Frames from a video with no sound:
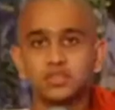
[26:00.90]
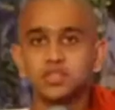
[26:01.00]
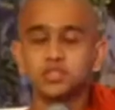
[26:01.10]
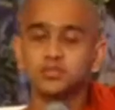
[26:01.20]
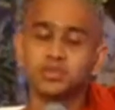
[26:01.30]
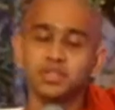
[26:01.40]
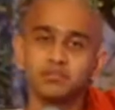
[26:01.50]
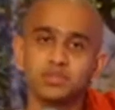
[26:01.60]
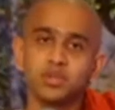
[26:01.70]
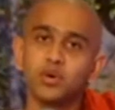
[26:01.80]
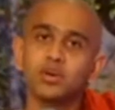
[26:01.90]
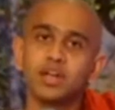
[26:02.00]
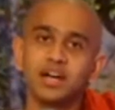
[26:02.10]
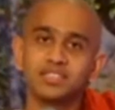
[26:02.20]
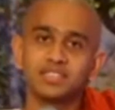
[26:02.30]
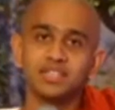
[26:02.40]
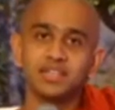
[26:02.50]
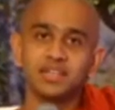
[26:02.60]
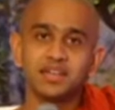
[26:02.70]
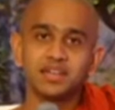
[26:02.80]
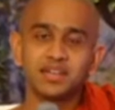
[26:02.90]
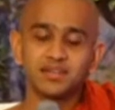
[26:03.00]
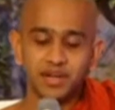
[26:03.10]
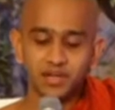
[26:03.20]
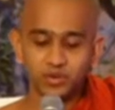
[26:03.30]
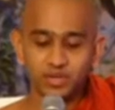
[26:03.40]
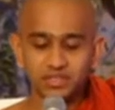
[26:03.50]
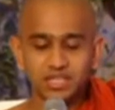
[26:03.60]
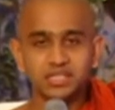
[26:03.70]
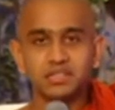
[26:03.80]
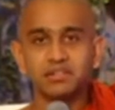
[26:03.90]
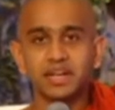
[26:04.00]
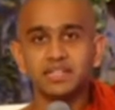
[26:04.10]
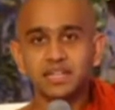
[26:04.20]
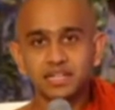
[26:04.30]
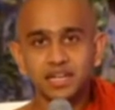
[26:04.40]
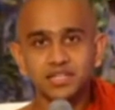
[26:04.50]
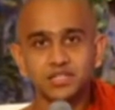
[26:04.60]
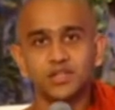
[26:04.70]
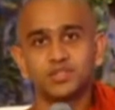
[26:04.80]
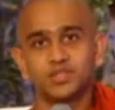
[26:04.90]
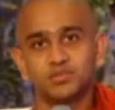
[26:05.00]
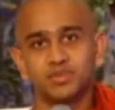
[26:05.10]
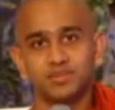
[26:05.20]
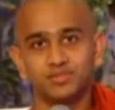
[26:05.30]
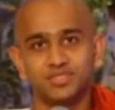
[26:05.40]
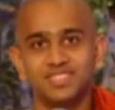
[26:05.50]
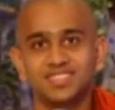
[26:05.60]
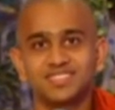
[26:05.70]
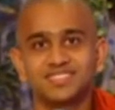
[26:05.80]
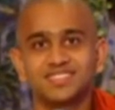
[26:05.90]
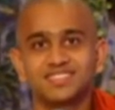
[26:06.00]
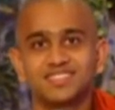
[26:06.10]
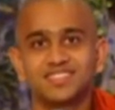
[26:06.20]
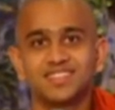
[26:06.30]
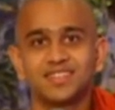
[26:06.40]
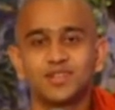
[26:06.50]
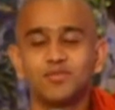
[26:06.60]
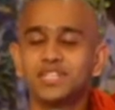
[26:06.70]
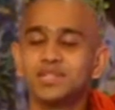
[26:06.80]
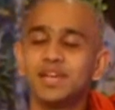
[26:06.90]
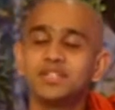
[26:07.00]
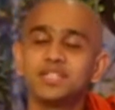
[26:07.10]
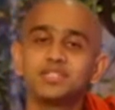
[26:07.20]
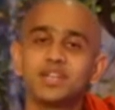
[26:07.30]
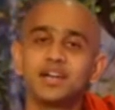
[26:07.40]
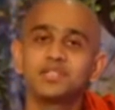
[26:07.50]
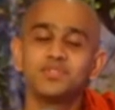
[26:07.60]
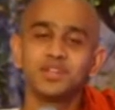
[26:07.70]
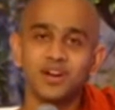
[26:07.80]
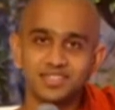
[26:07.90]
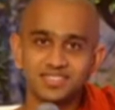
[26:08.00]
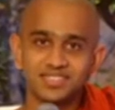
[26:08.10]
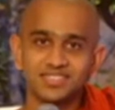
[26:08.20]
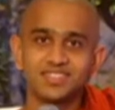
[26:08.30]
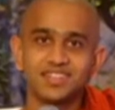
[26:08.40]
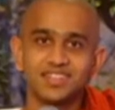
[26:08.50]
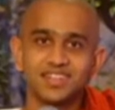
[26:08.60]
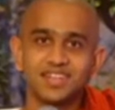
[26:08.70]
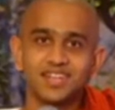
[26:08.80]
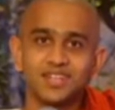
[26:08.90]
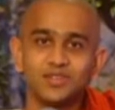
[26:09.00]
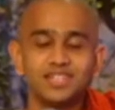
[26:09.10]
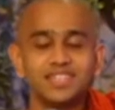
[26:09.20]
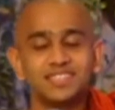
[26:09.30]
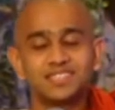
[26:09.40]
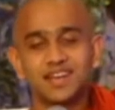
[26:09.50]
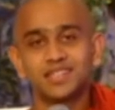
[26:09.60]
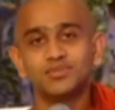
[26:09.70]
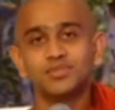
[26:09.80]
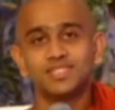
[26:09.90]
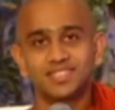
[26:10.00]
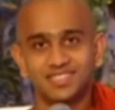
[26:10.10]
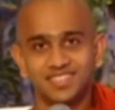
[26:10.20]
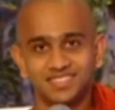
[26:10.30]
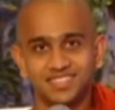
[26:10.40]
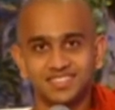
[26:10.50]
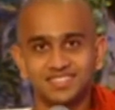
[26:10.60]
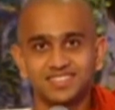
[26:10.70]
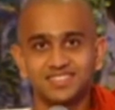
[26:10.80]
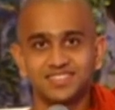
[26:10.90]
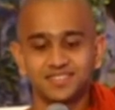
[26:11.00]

the Supreme Buddha wholeheartedly by knowing this great dedication of a Supreme Buddha. What an amazing chance we got to learn and share the Buddha's teachings.